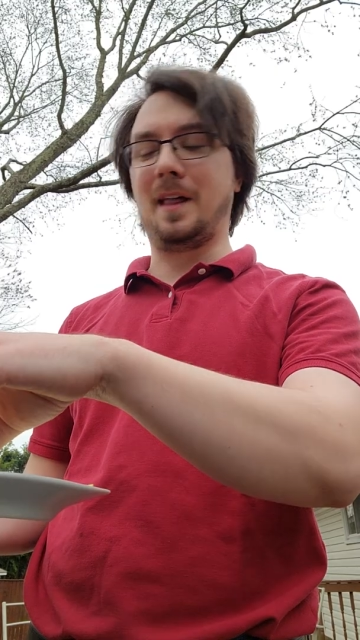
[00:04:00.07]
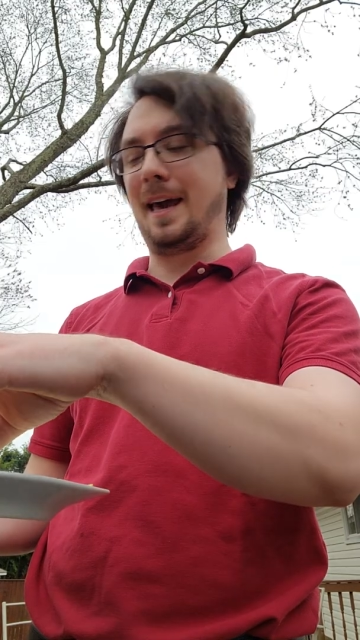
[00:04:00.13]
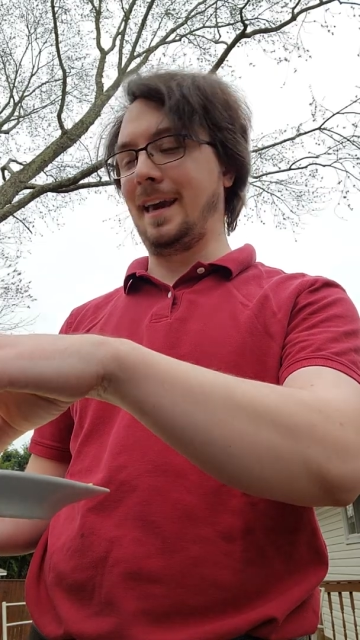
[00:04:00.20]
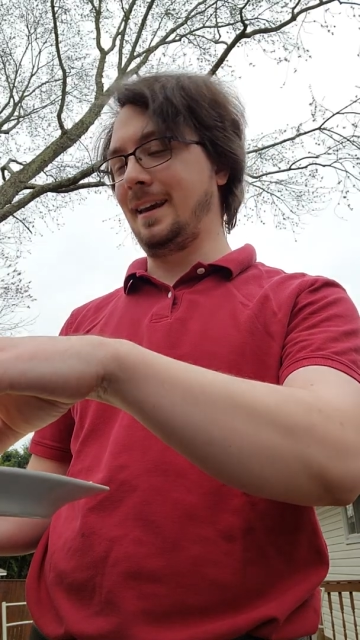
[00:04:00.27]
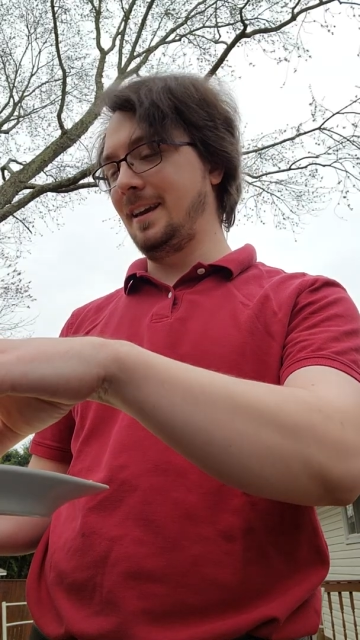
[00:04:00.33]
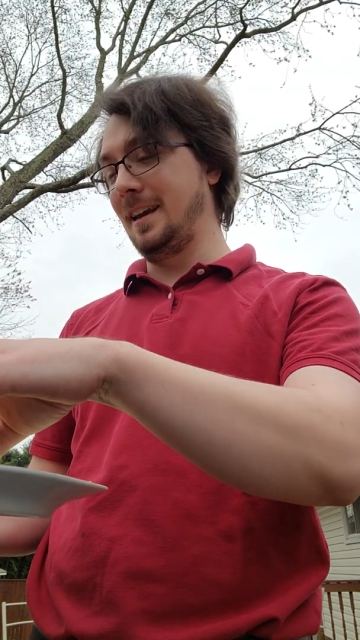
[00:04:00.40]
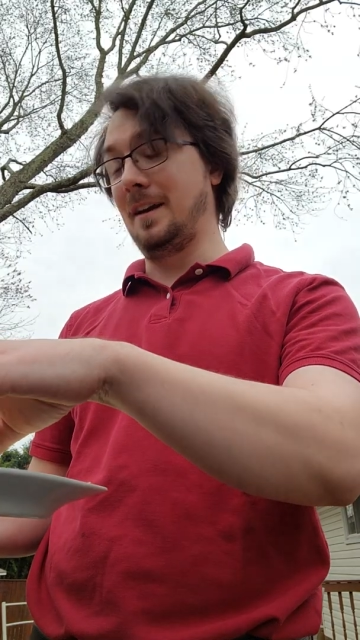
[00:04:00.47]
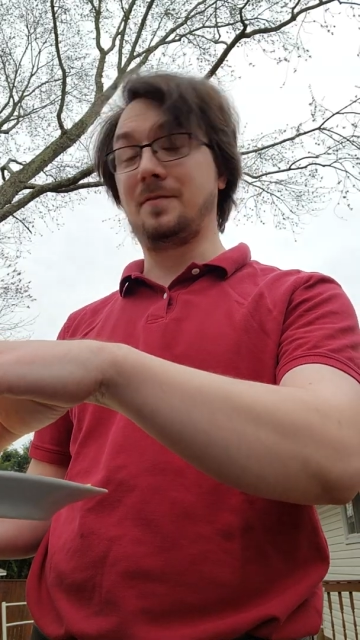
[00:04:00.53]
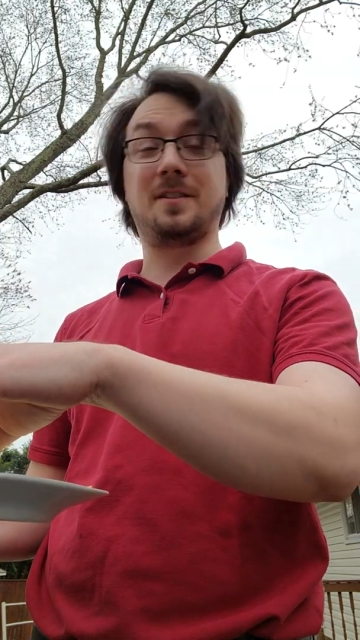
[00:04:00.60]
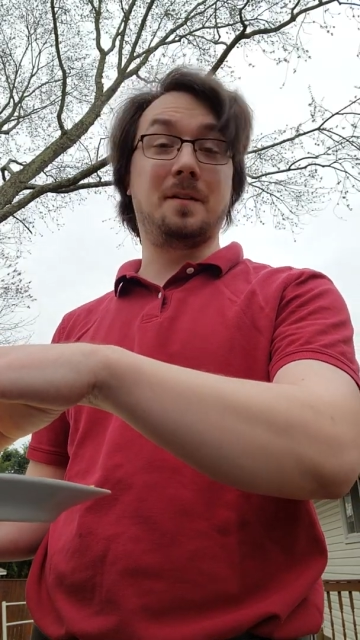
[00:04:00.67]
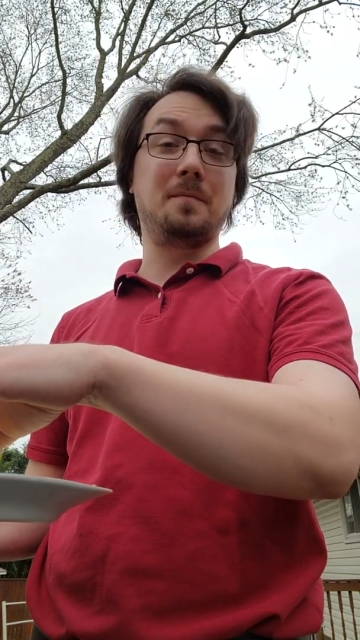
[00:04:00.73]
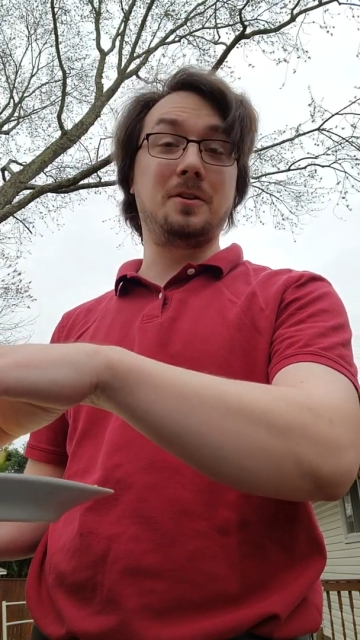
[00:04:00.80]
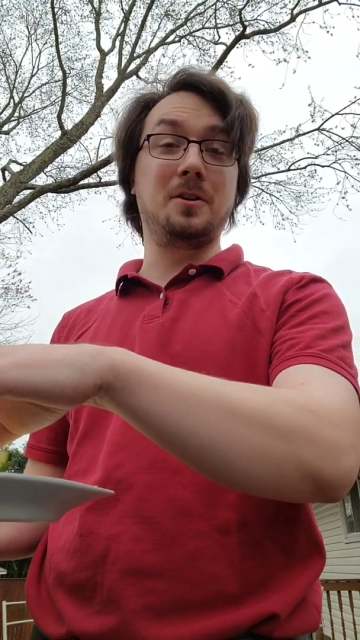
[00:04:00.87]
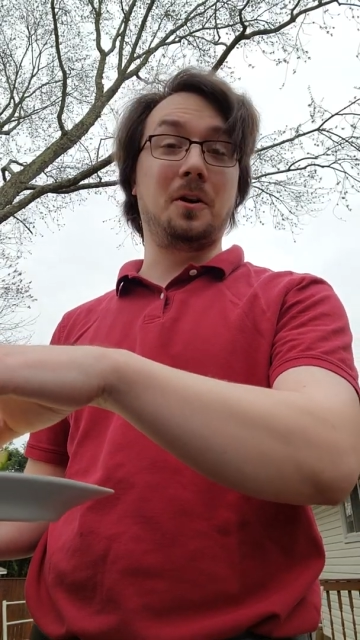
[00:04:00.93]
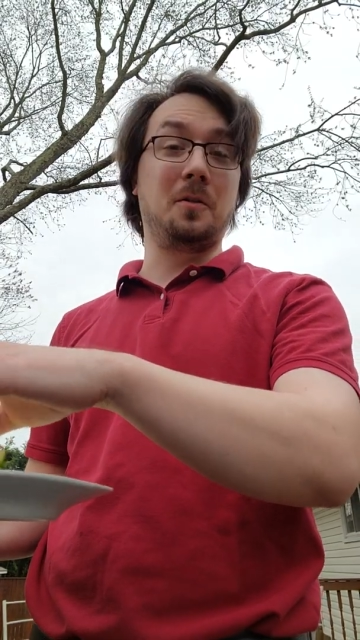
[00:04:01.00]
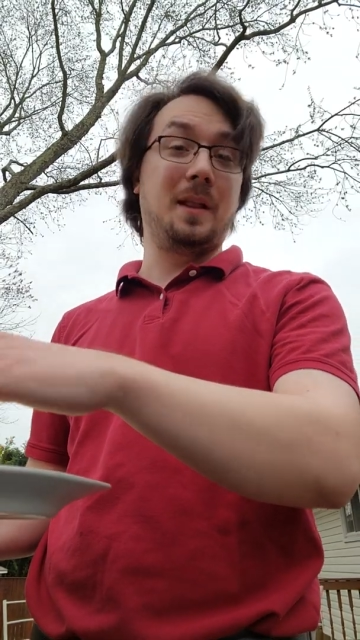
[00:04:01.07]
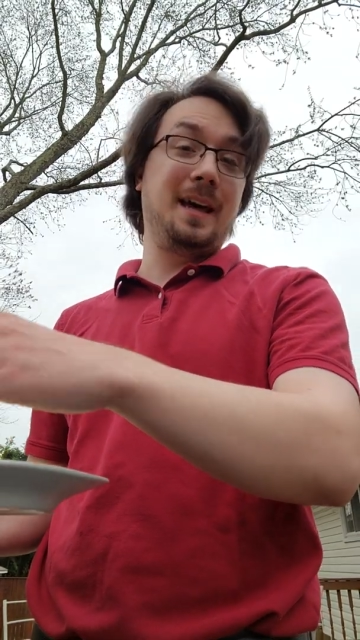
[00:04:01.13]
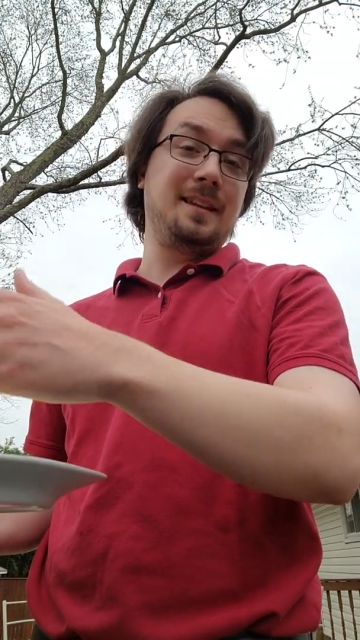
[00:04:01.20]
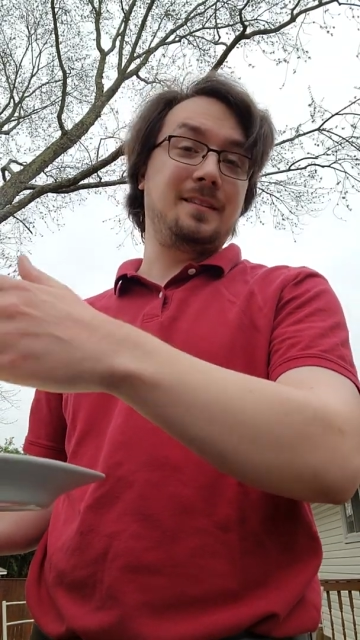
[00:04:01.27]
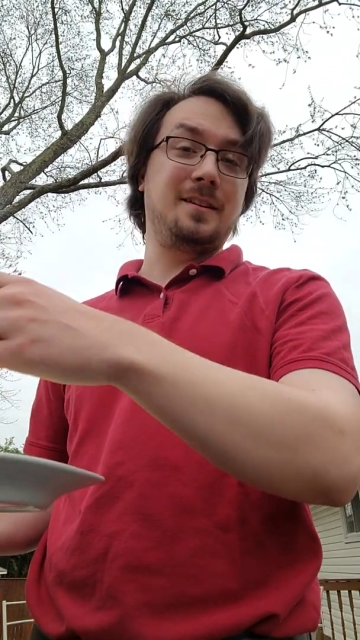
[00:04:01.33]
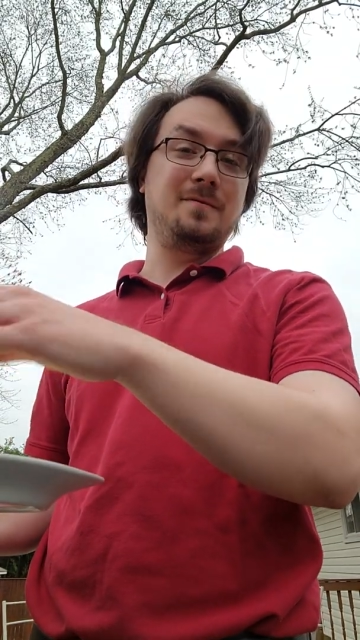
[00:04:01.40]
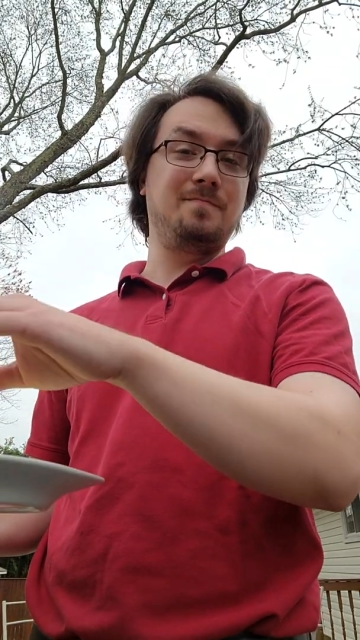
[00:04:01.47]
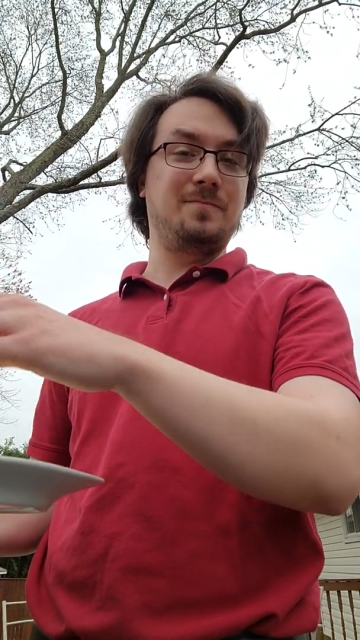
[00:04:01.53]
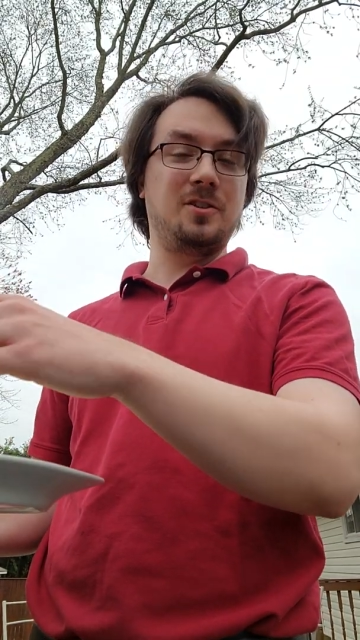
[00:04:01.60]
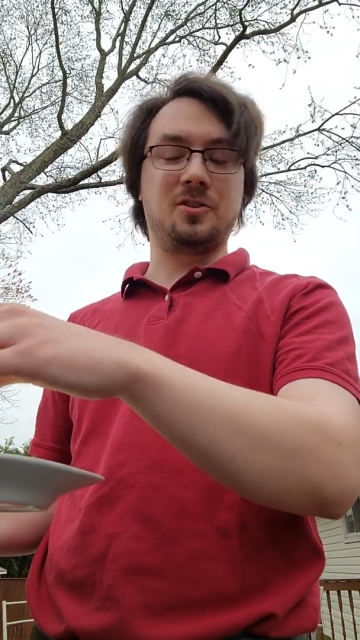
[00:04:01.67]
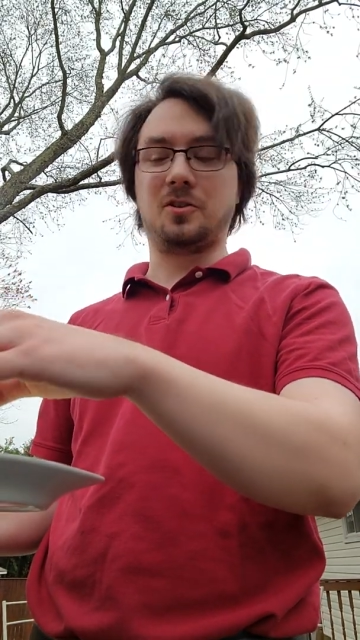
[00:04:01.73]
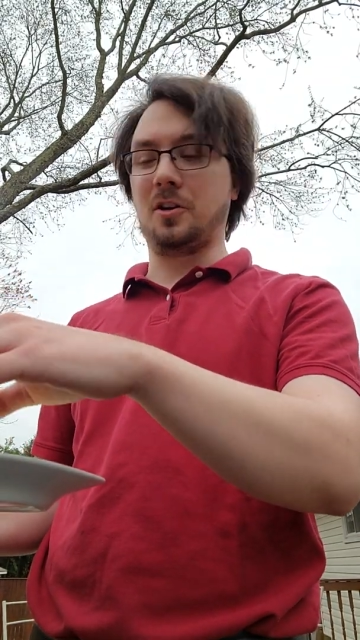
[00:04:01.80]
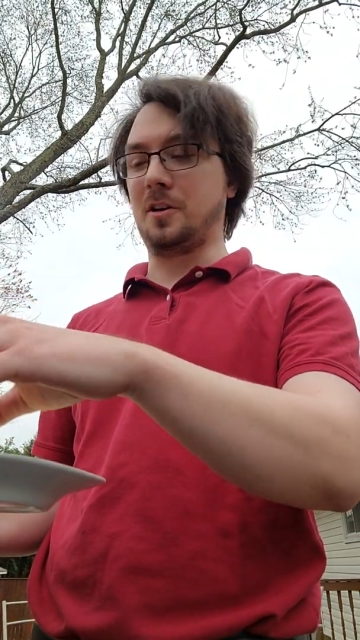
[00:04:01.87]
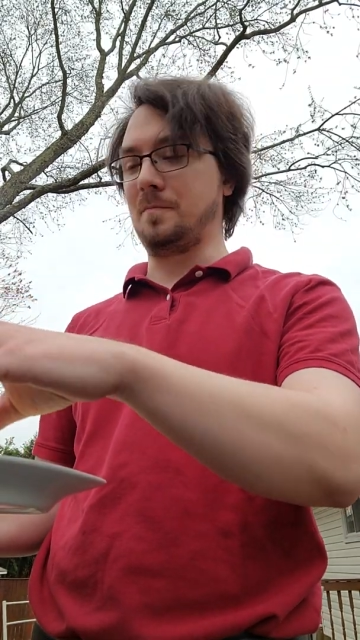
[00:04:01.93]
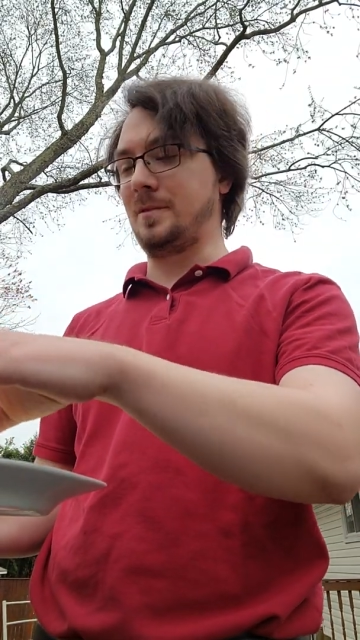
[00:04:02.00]
like. If something you don't like, then
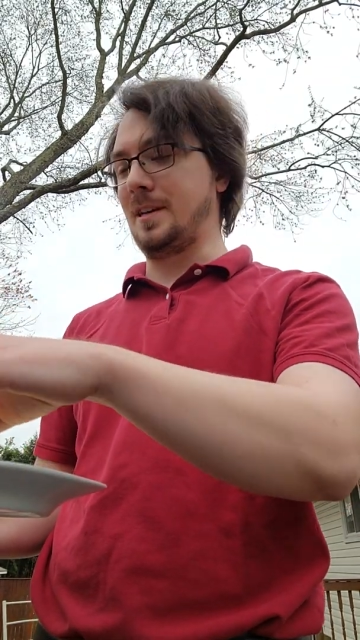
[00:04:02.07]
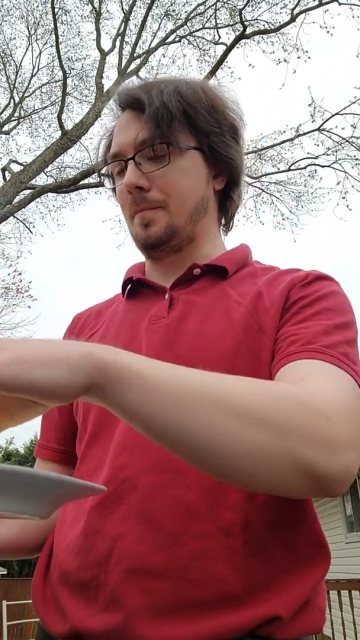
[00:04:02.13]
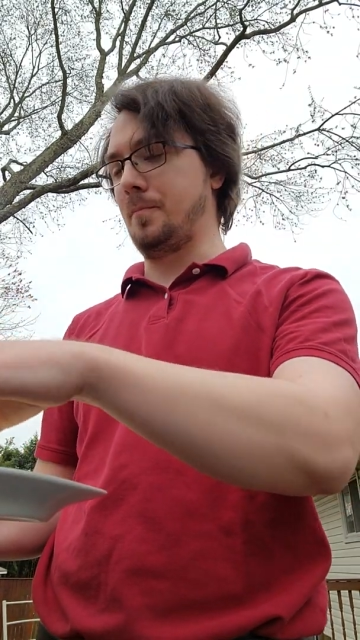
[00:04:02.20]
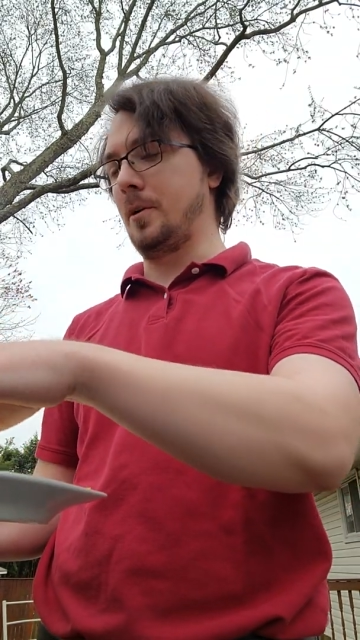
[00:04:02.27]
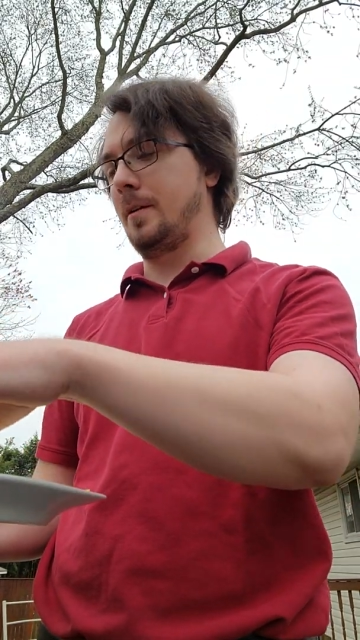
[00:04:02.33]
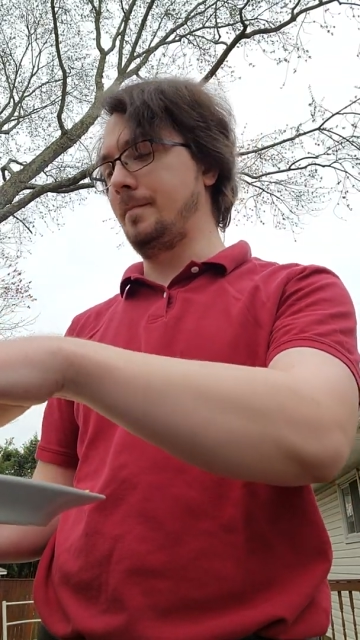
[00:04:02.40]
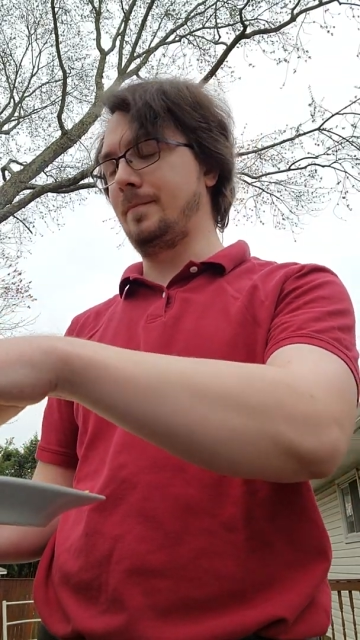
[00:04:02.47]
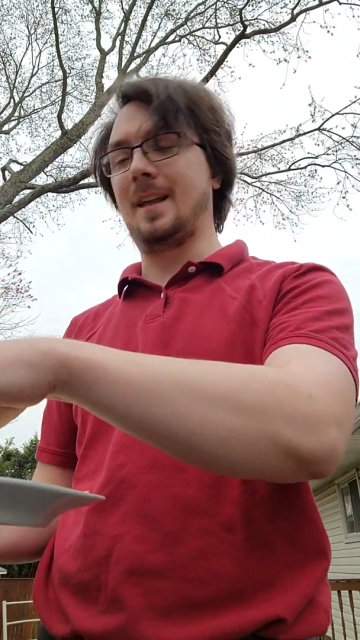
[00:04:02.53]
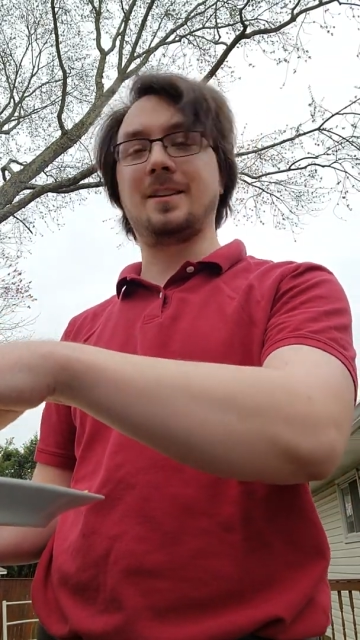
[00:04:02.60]
just cook them separate.